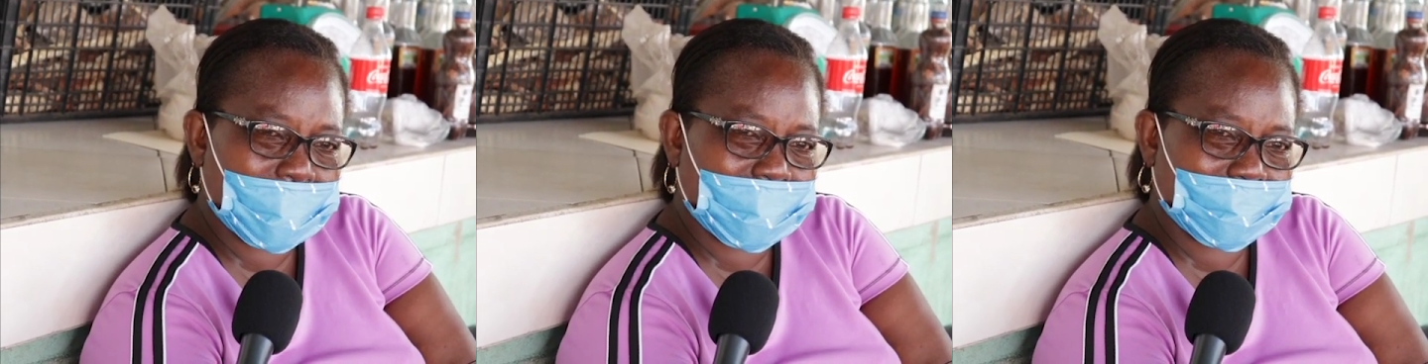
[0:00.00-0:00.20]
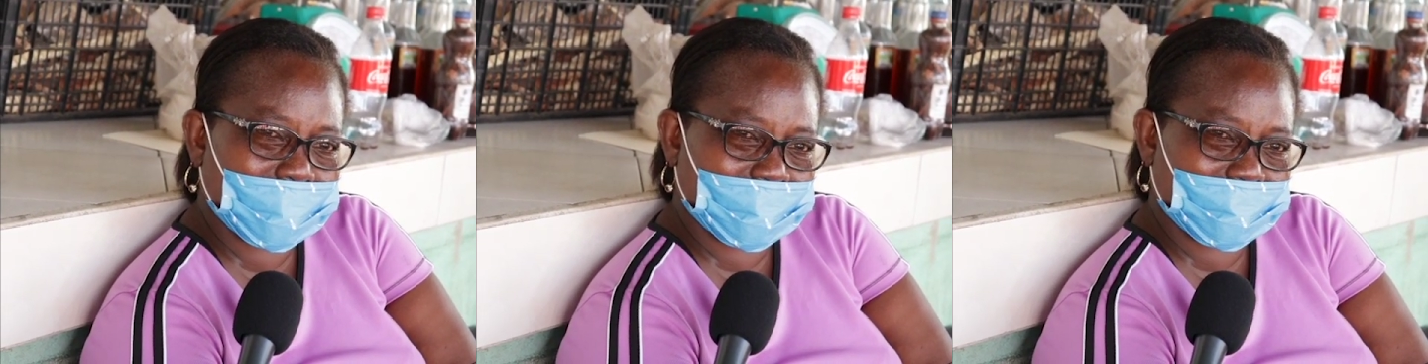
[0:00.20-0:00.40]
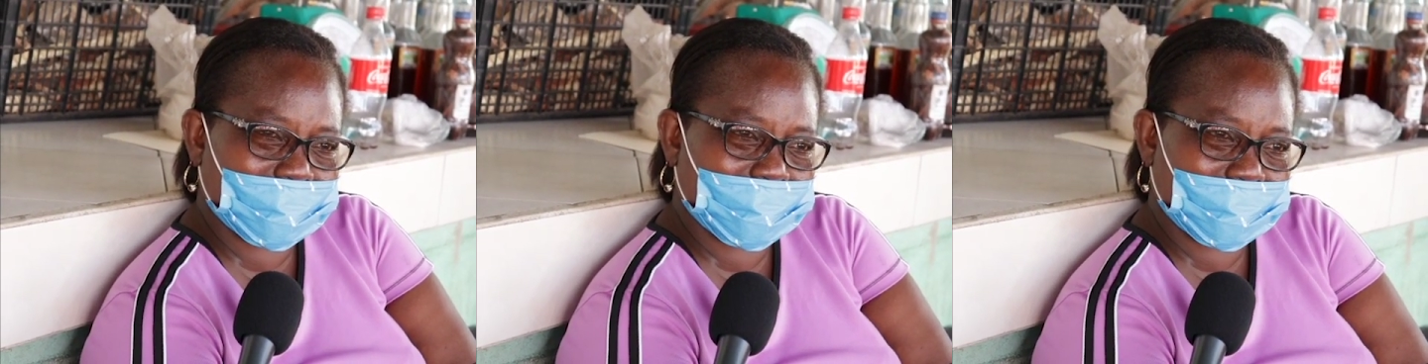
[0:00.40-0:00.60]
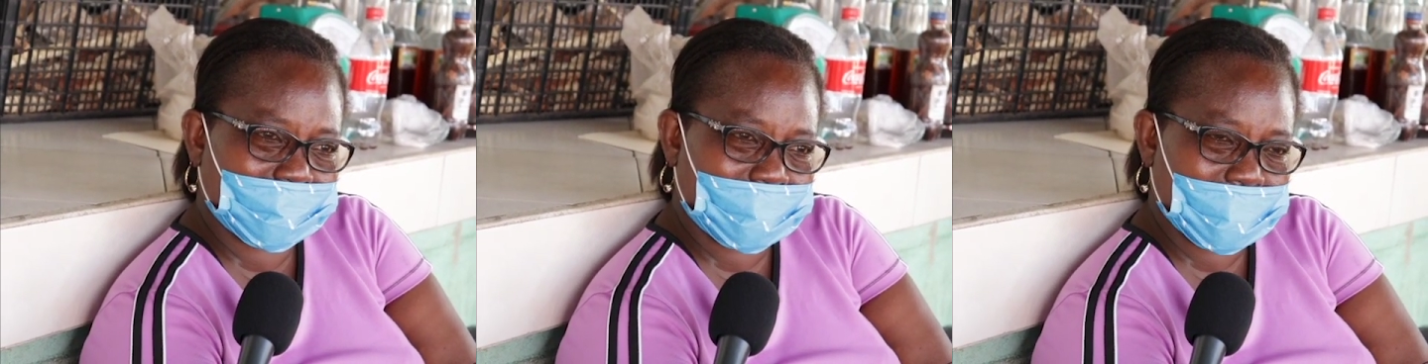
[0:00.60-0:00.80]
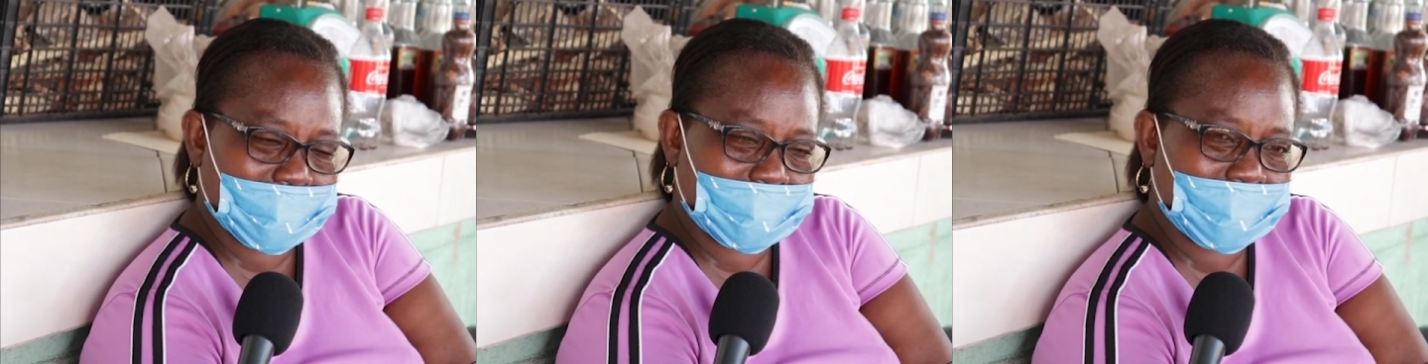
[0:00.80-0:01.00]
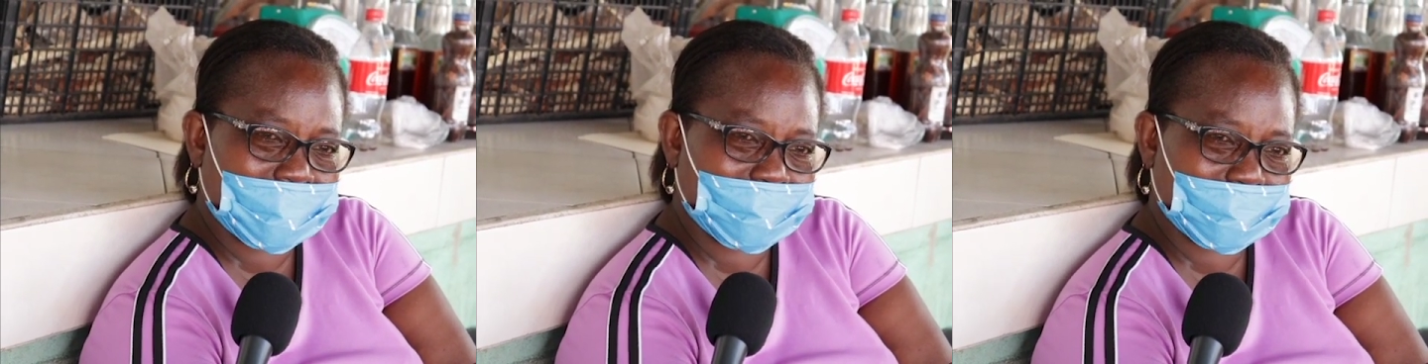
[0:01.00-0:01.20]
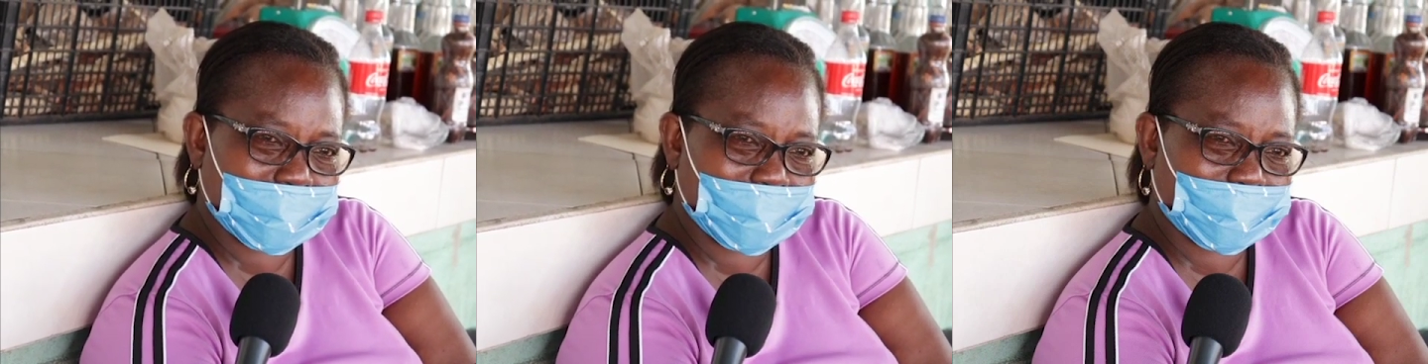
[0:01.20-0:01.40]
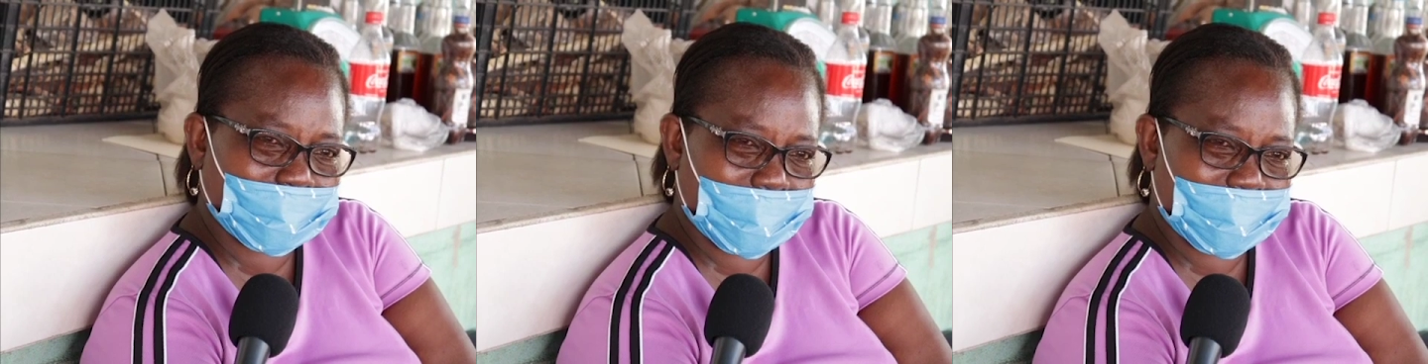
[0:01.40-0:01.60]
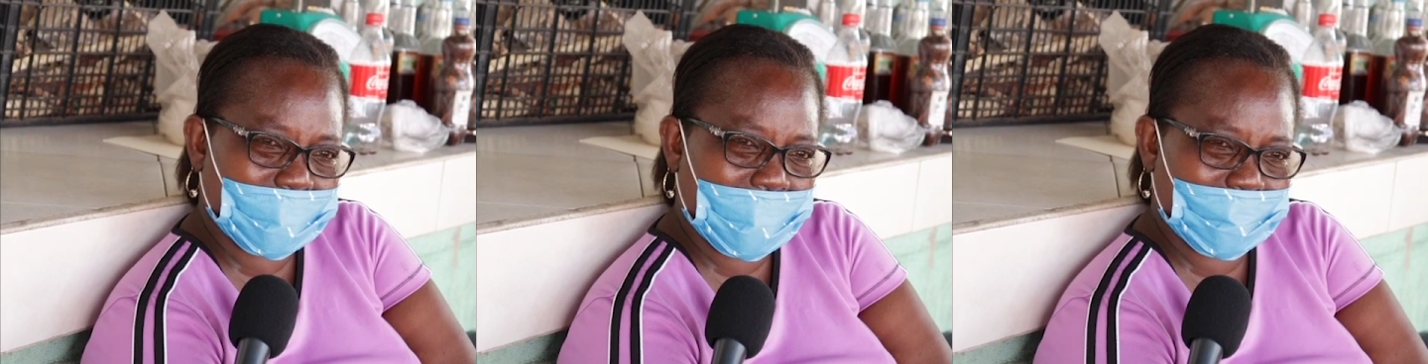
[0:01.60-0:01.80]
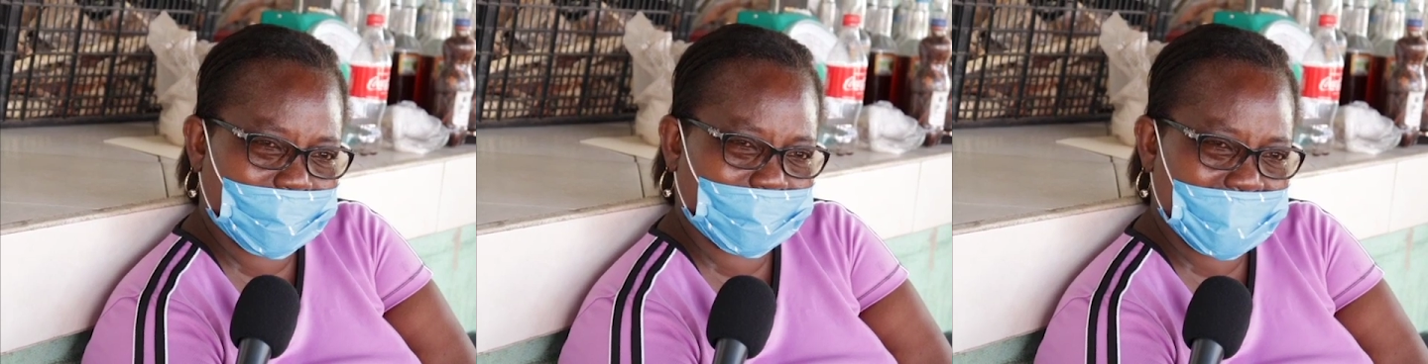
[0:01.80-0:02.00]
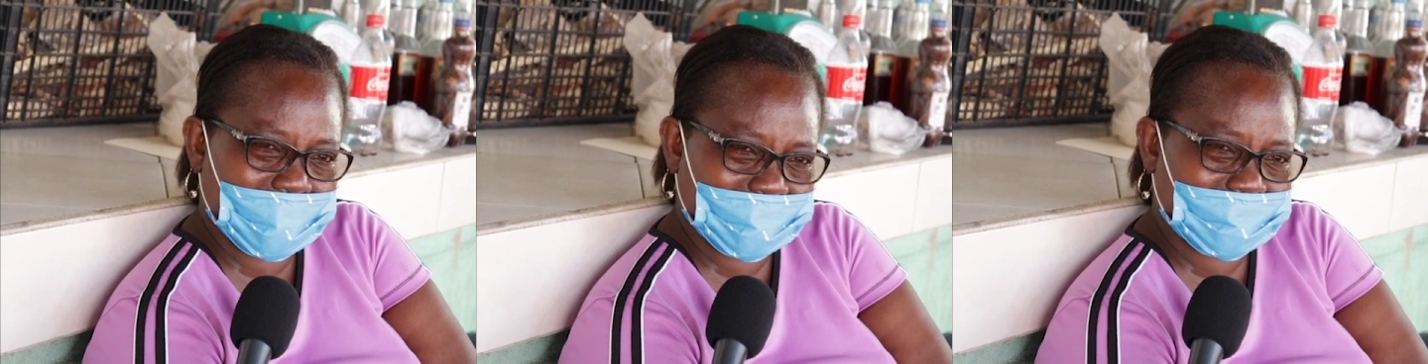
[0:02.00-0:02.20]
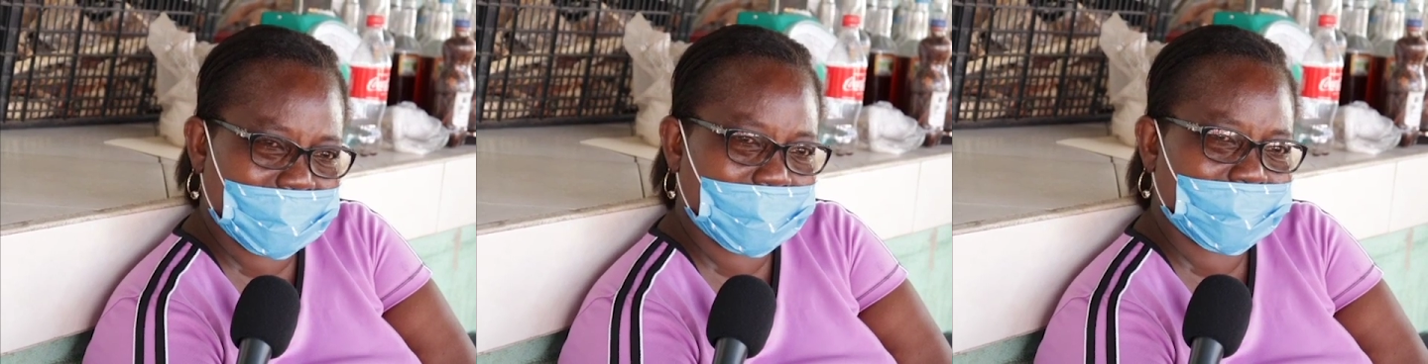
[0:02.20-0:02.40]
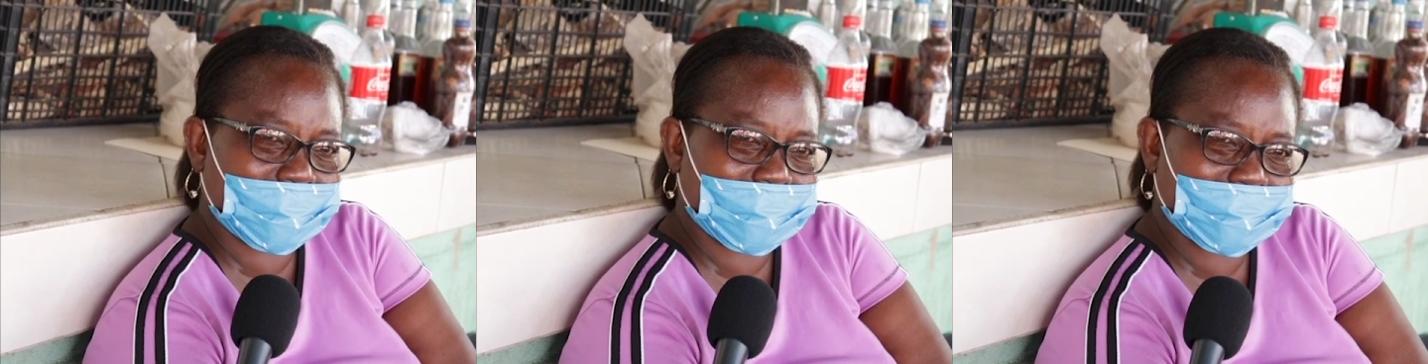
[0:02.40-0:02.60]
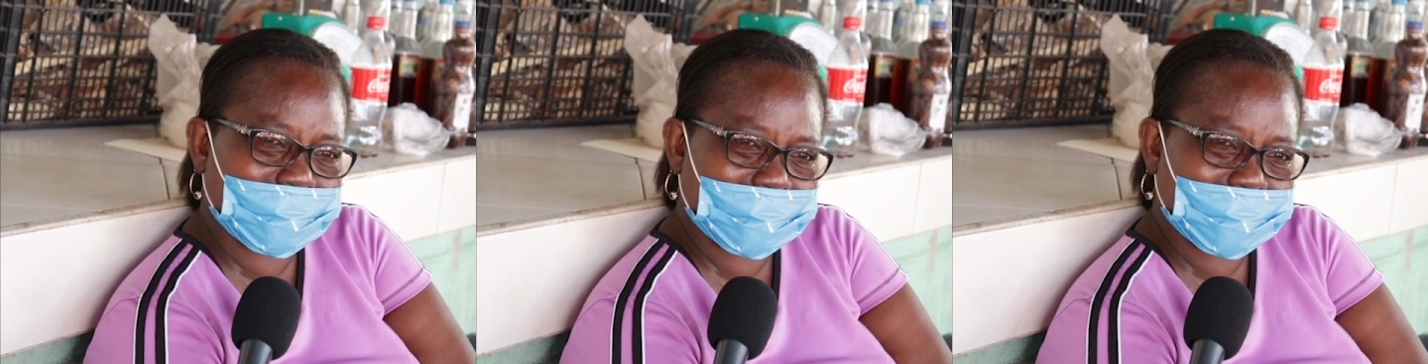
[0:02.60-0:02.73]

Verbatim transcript: I will take him to for a visa,